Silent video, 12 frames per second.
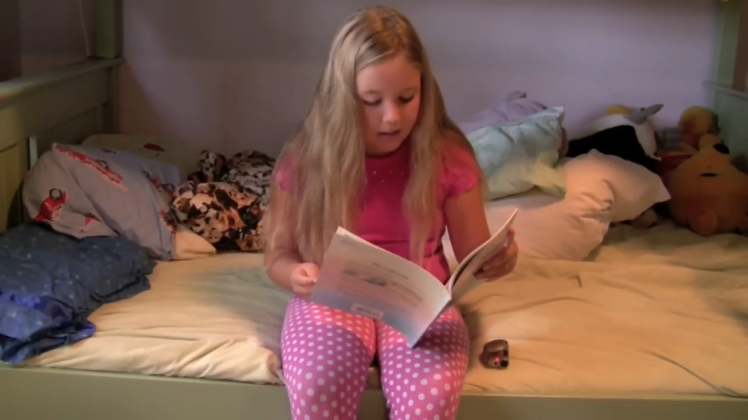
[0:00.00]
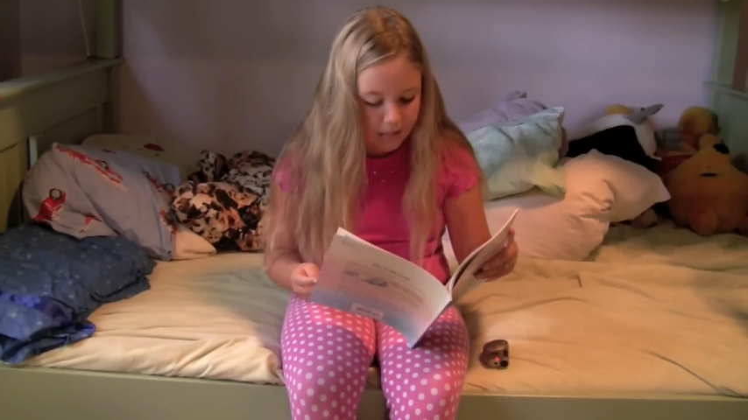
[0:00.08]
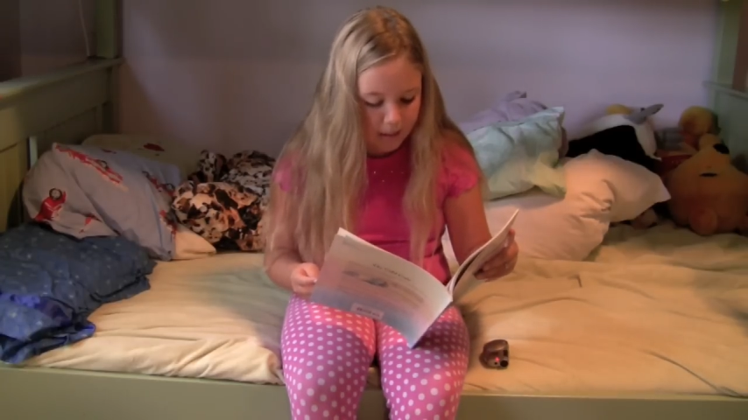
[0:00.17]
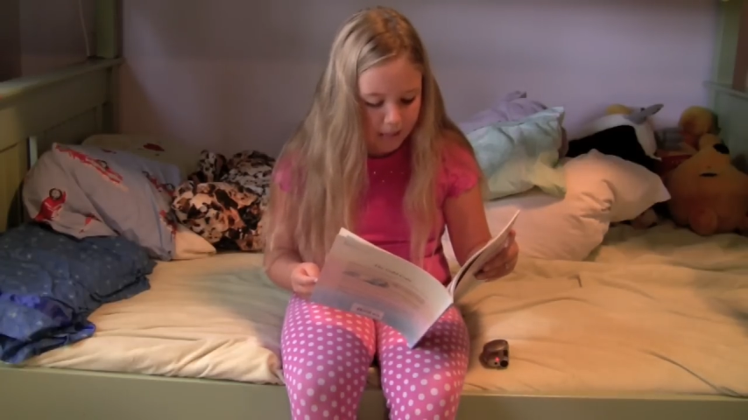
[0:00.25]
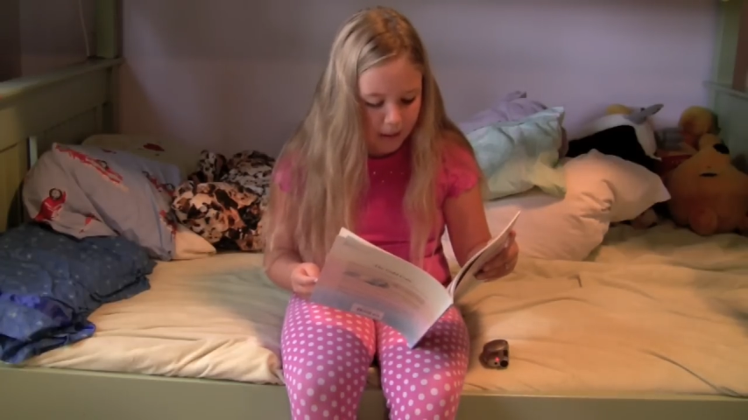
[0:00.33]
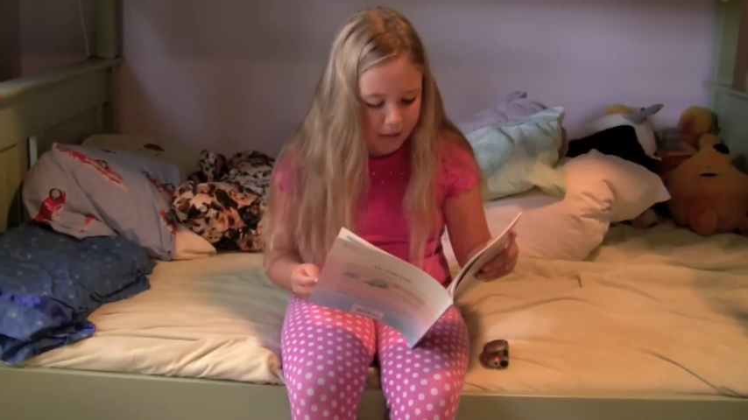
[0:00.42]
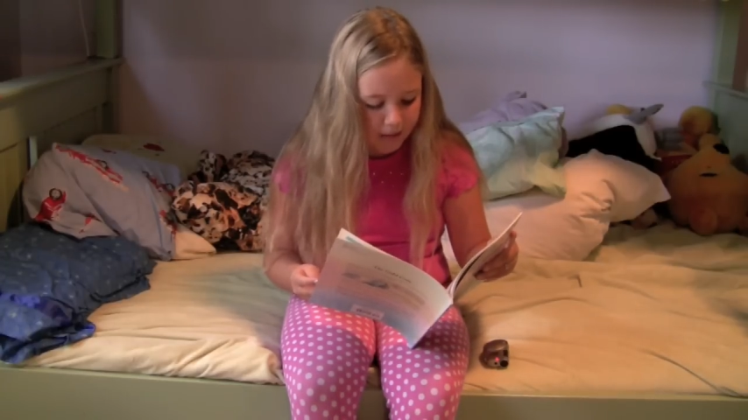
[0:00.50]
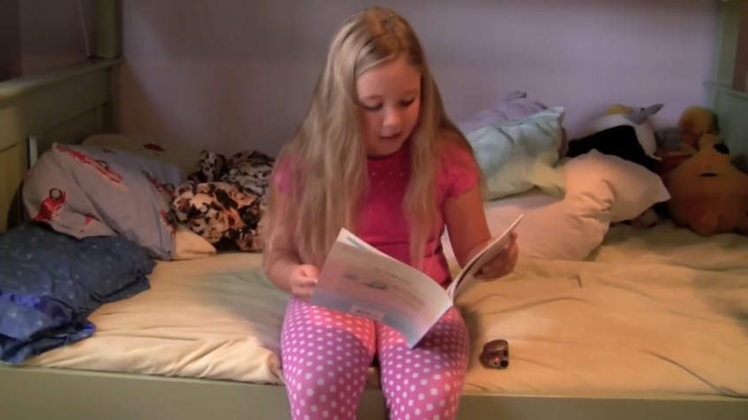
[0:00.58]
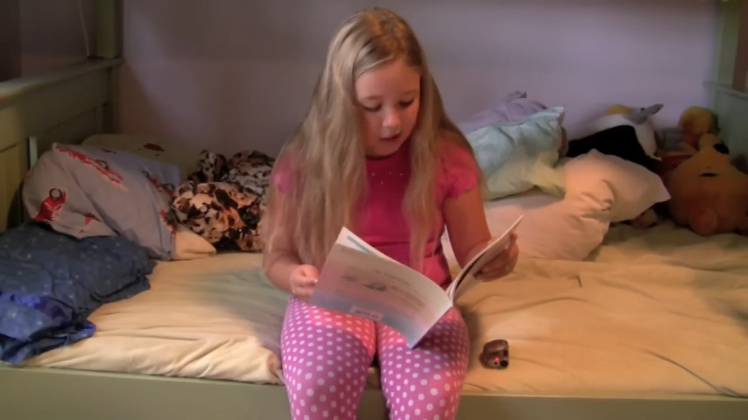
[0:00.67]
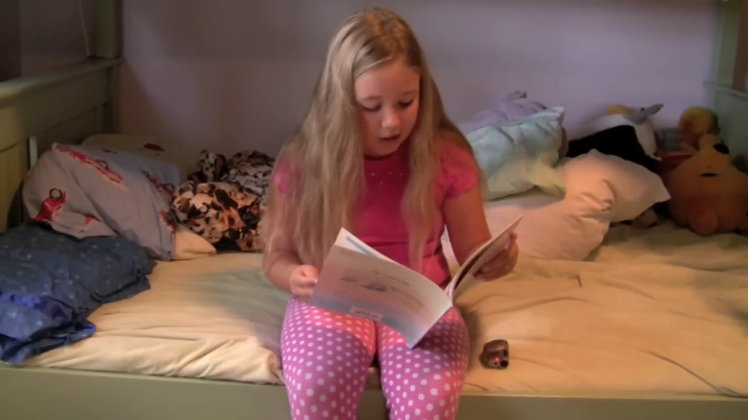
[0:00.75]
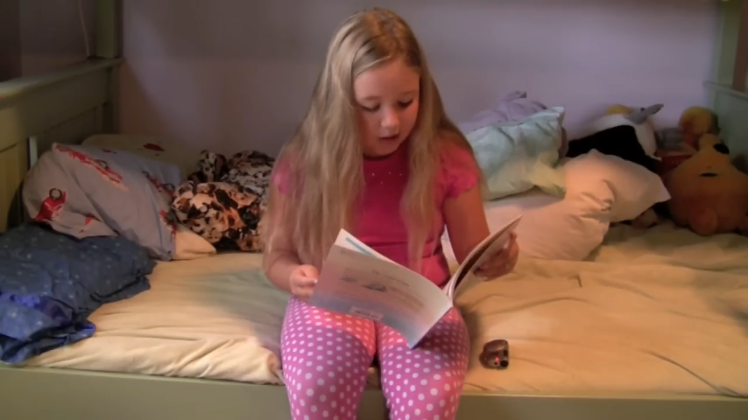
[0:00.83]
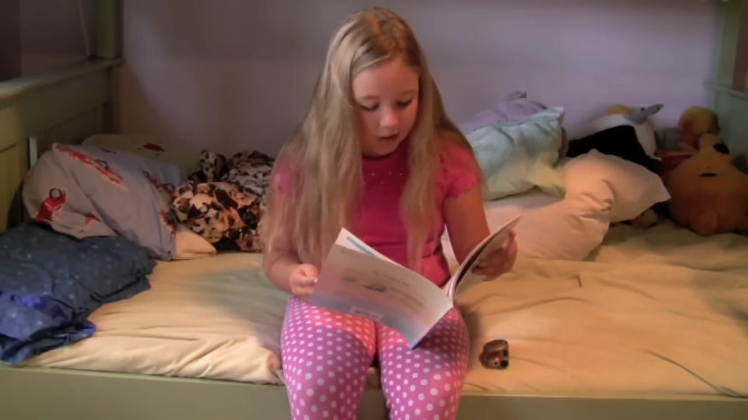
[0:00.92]
My mother is
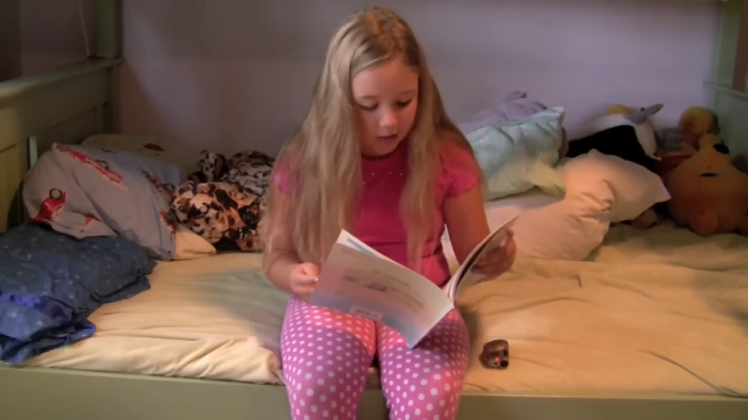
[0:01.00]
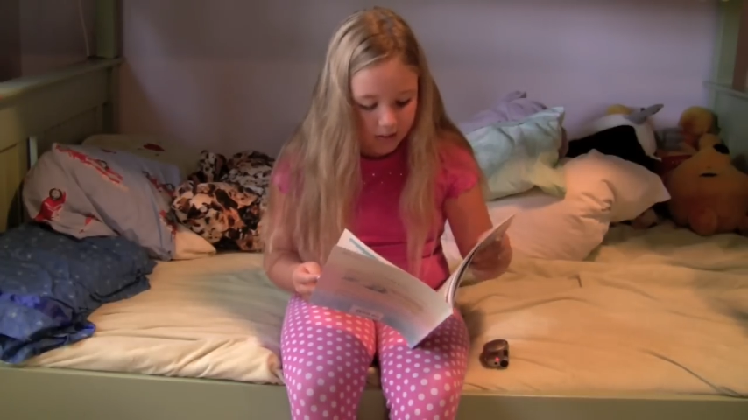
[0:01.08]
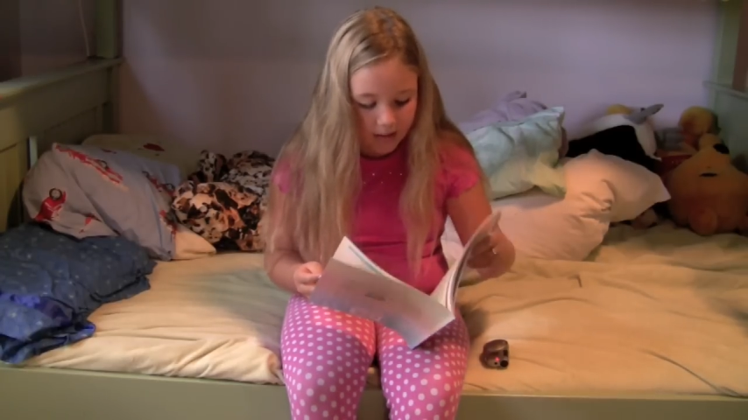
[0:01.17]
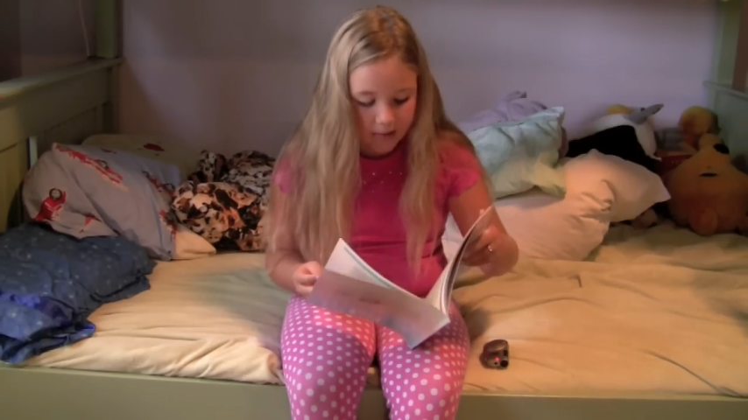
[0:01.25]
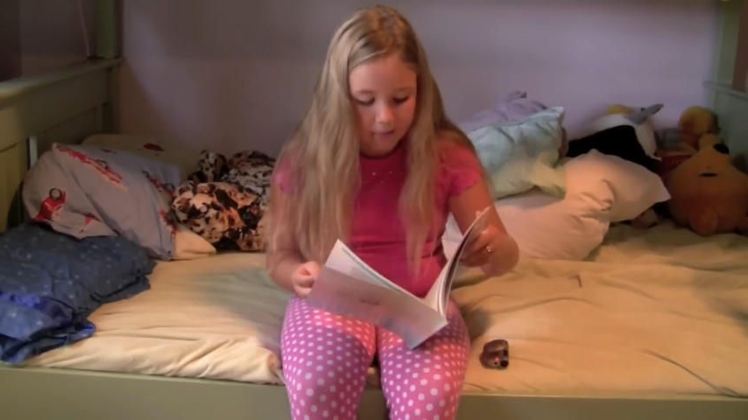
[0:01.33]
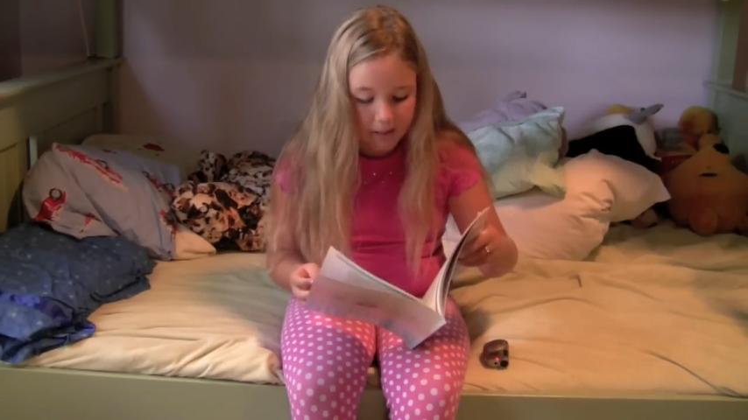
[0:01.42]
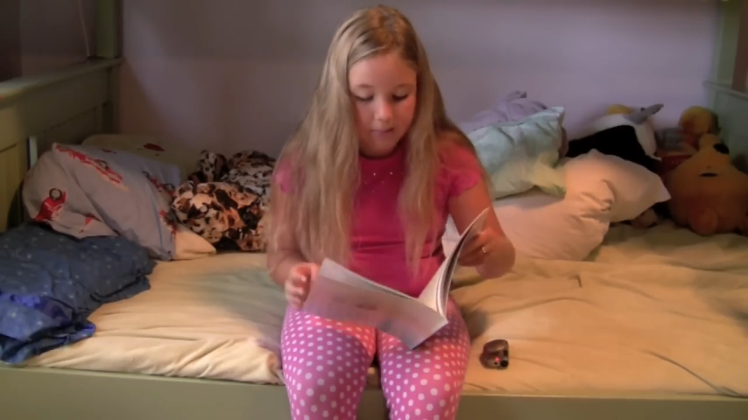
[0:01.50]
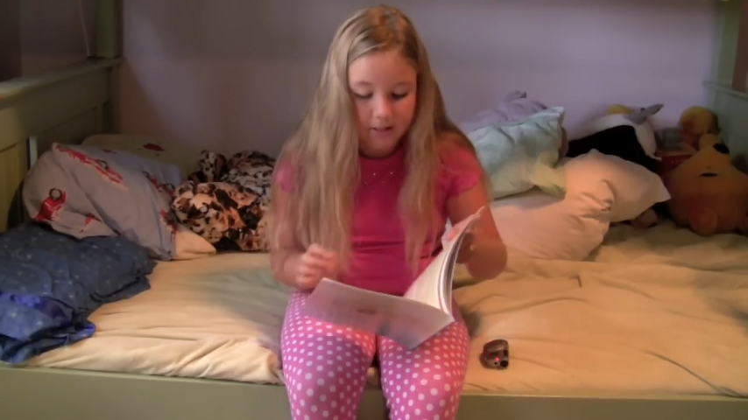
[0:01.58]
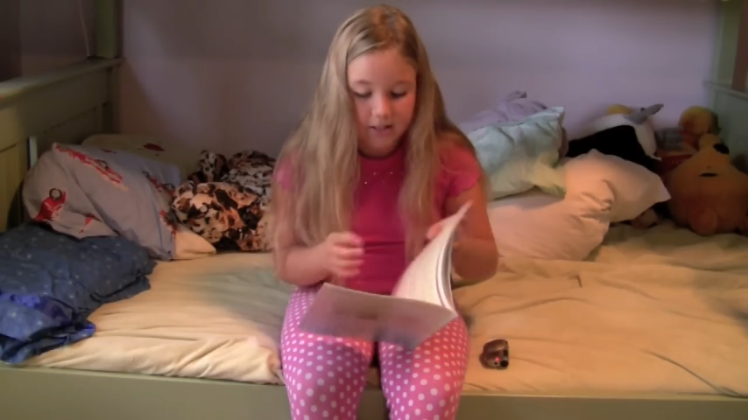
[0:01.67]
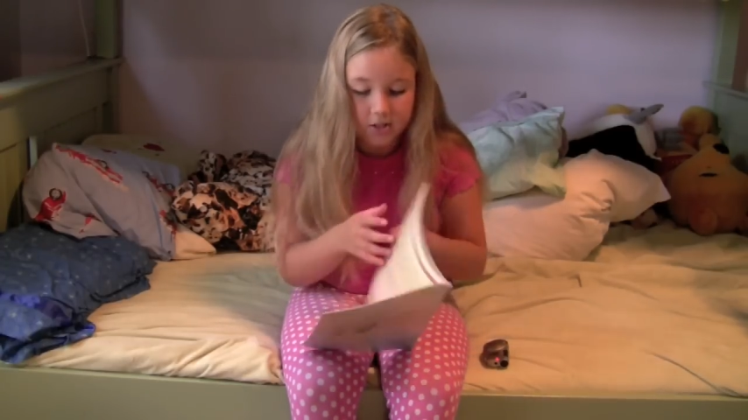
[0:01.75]
all alone and the baby